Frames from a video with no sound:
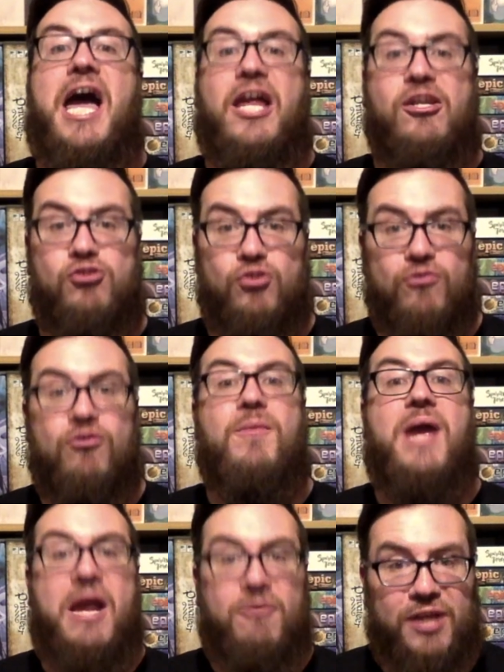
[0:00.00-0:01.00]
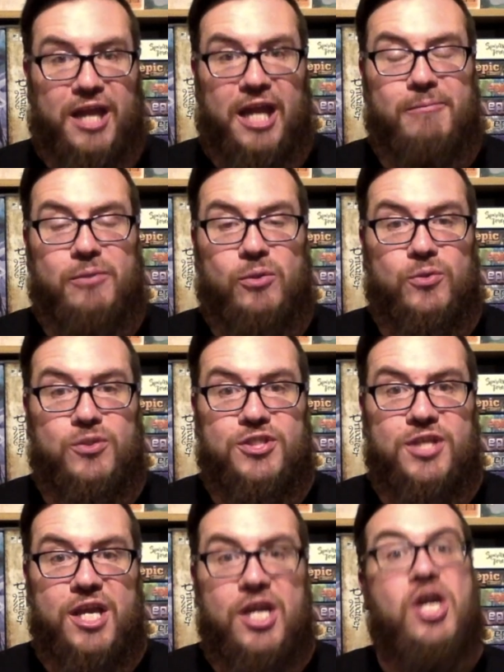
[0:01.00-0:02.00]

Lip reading: Andru from Hairy Game Lords.